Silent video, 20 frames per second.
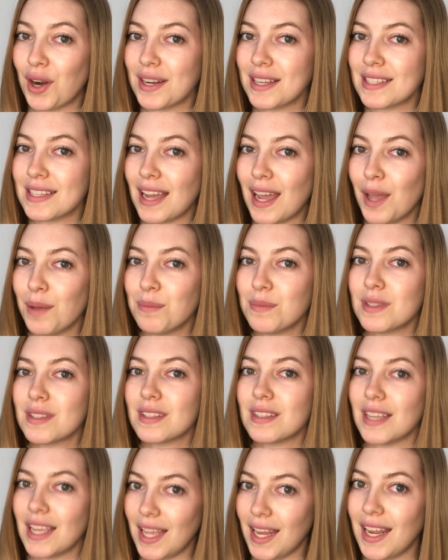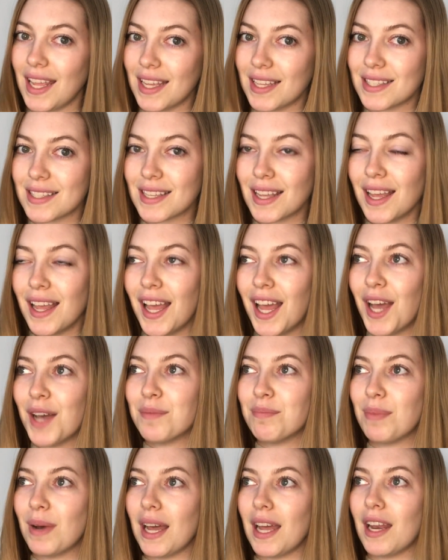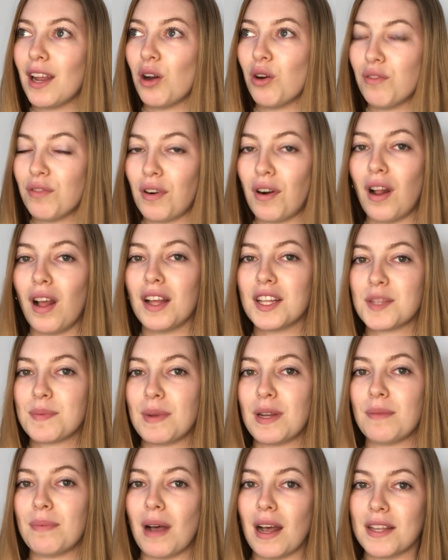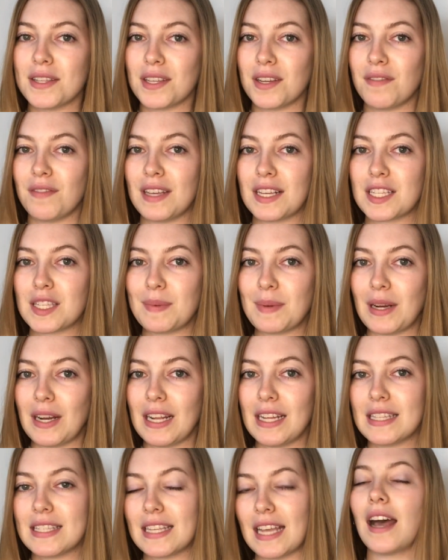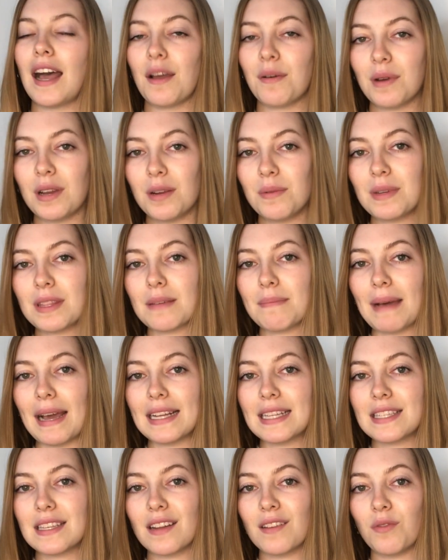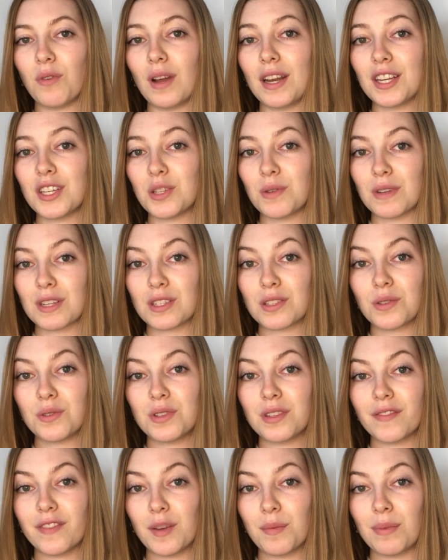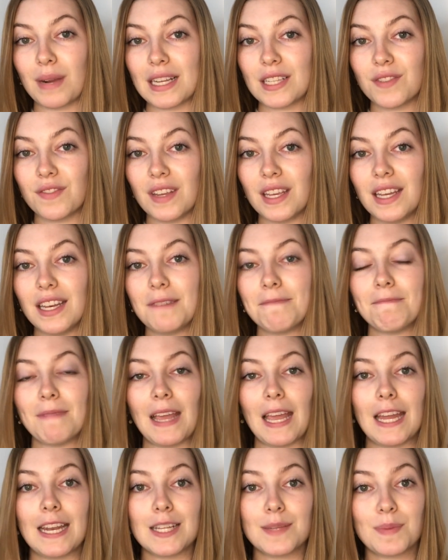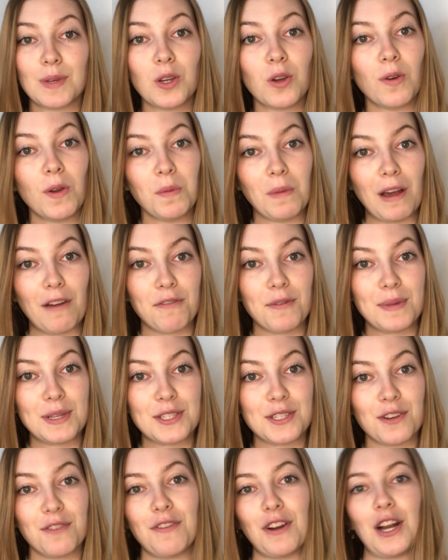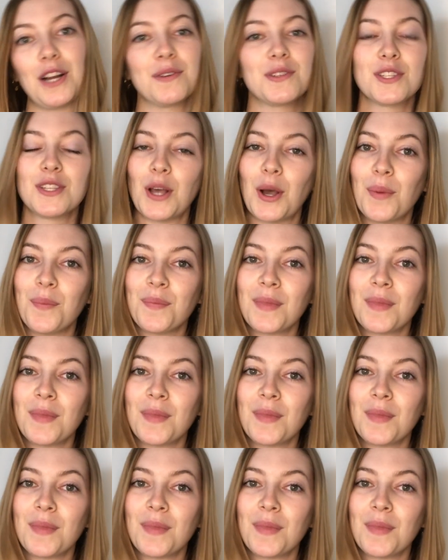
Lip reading: at times, it is. But overall, it's been a positive experience. I went in with the mindset of wanting to exclusively breastfeed, and it's been going well for me so far. So